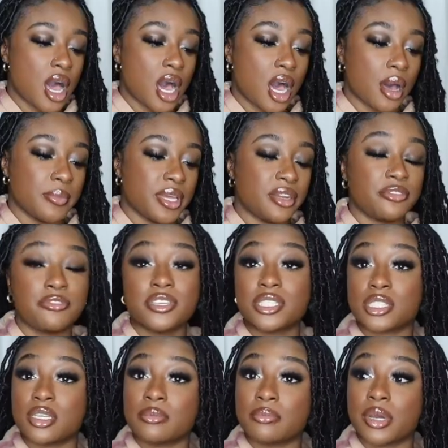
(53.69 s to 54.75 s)
and it
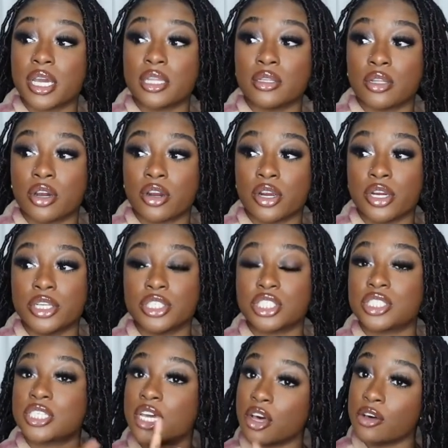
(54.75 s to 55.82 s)
fits in my
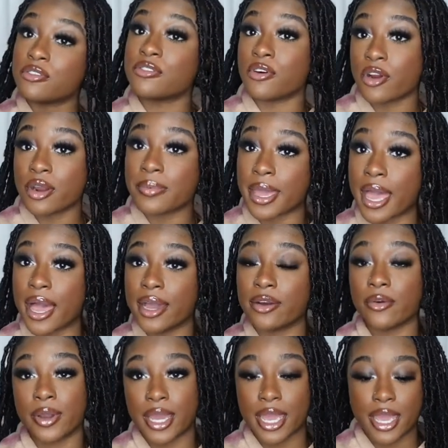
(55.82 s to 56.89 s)
large Telfar bag,
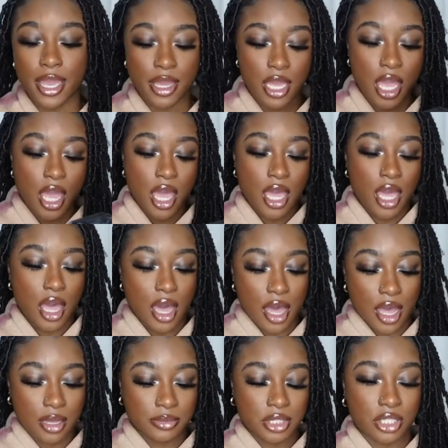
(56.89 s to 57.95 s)
okay?
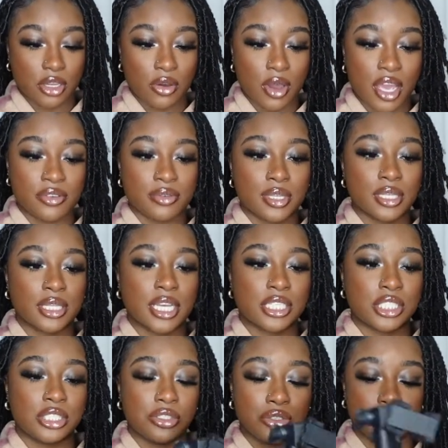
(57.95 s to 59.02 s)
So I really like
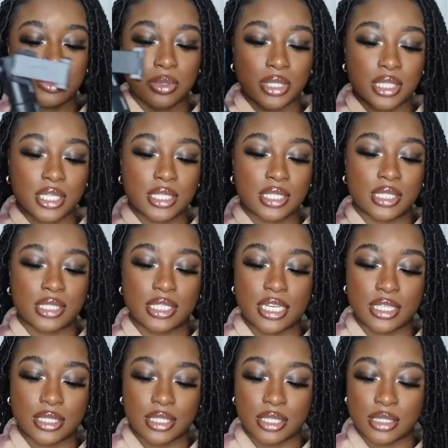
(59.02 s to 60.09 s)
to use this and
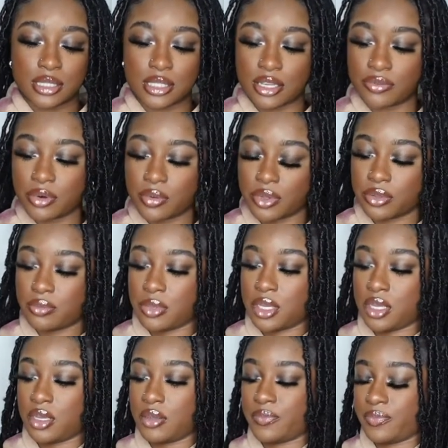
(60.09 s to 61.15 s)
take this everywhere with
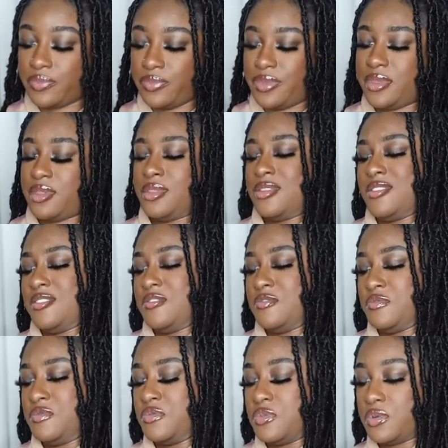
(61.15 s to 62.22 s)
me.
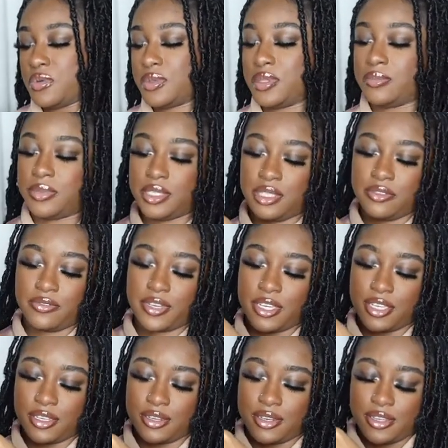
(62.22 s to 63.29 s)
Let's see if
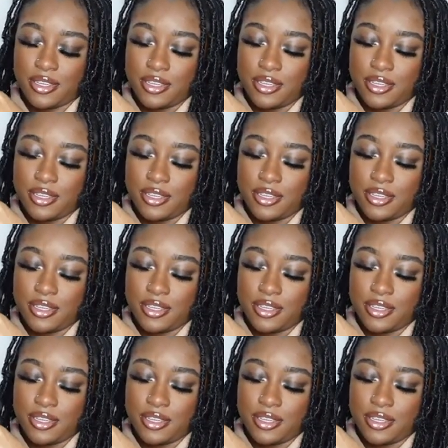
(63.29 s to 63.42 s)
I can.